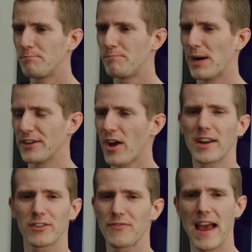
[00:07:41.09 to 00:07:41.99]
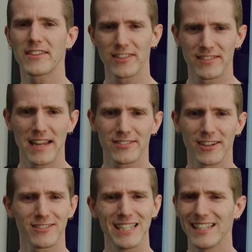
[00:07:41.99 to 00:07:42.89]
but not as fast as an S
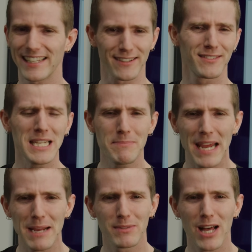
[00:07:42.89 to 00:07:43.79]
S D, like a Steam game